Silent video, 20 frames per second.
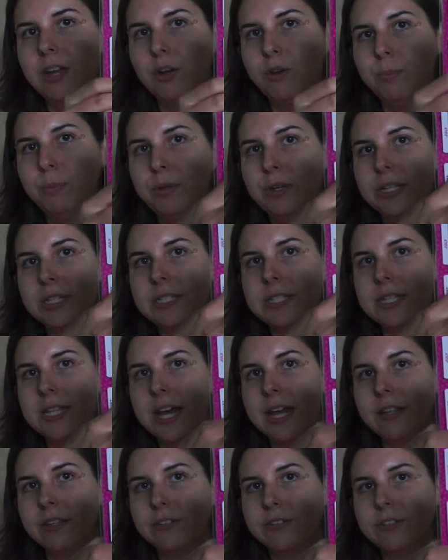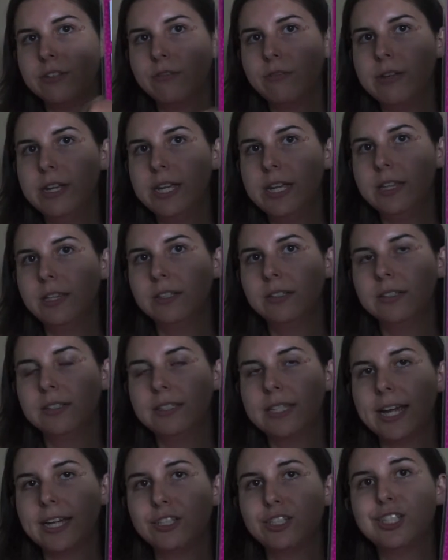I hope you can see that. There's three little
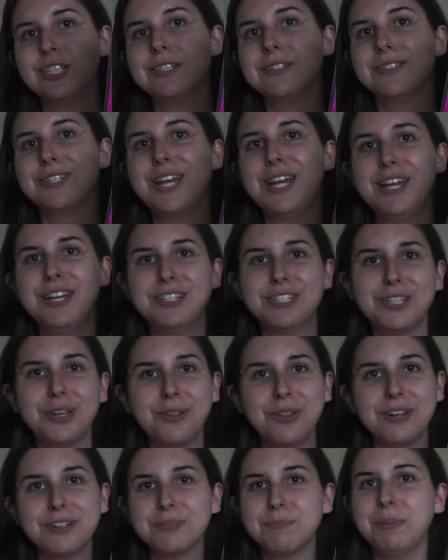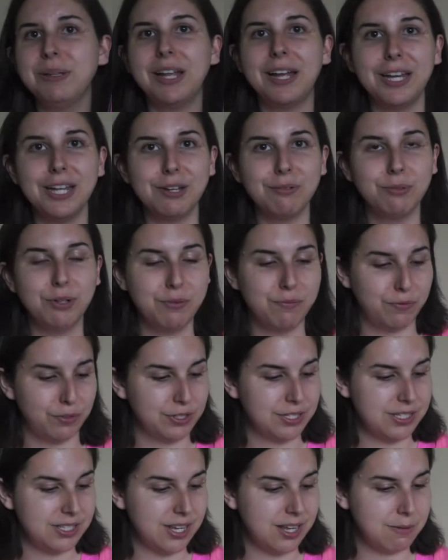sections. So there's plenty of room
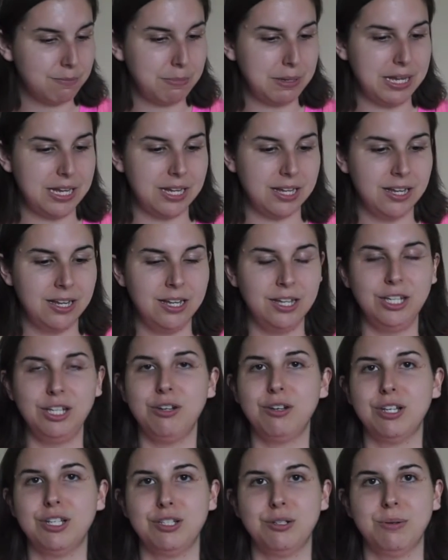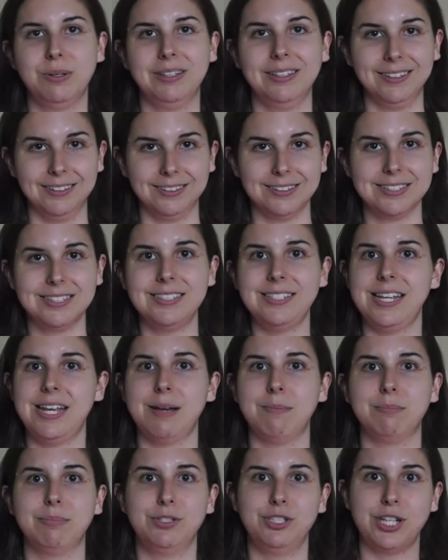for stamping. You can do a little
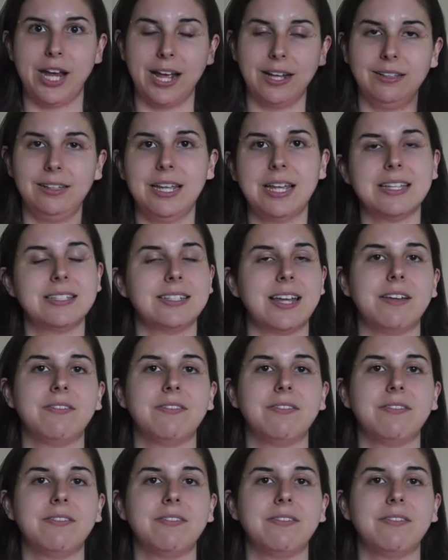stamp checklist.